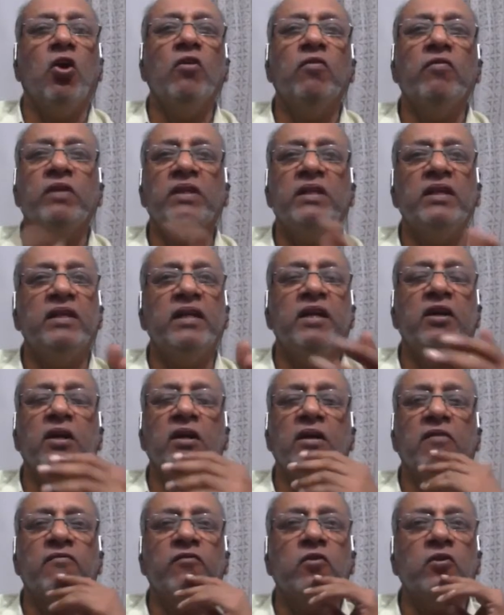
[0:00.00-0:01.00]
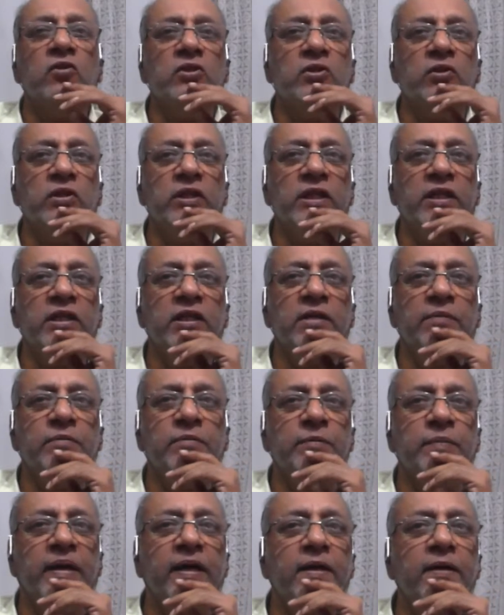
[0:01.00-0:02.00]
along with it, then of course you need a
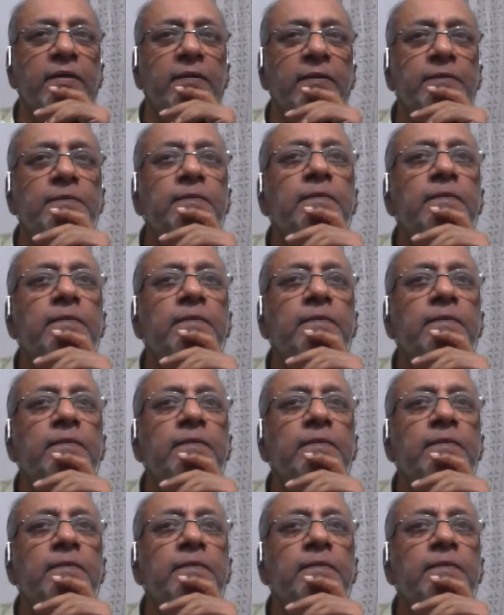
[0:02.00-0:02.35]
hitch pipe.